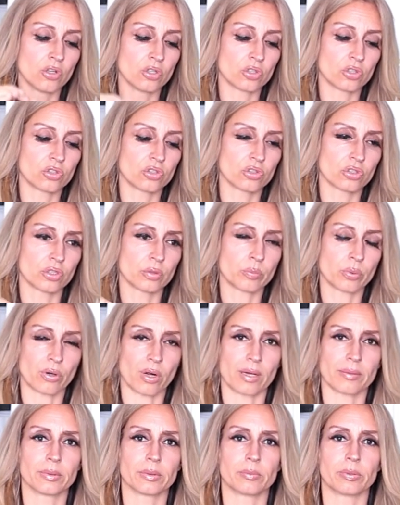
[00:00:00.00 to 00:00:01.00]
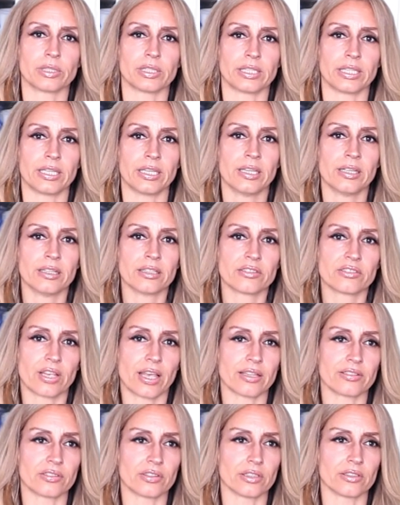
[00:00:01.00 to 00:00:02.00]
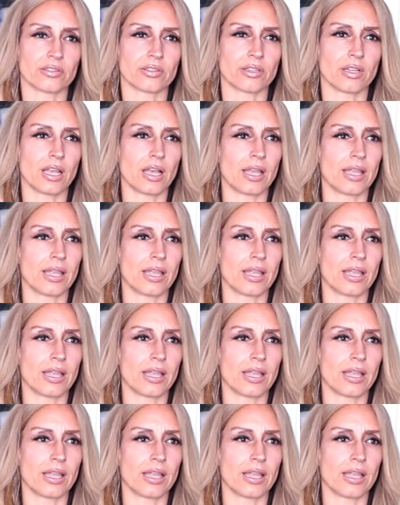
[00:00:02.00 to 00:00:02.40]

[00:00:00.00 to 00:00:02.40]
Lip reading: should probably test this.